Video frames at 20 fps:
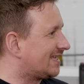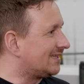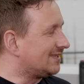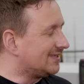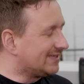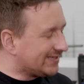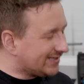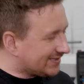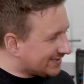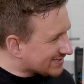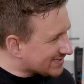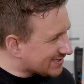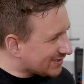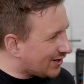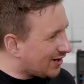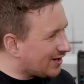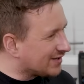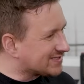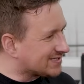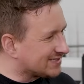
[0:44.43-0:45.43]
clean as
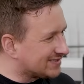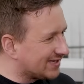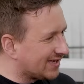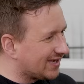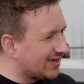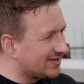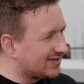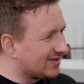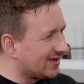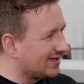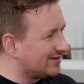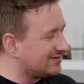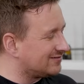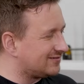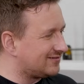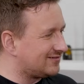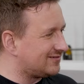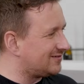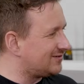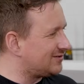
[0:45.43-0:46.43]
they are today, and
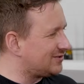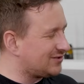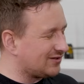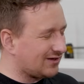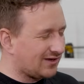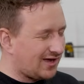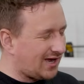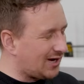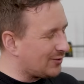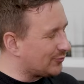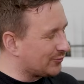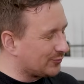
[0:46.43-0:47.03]
I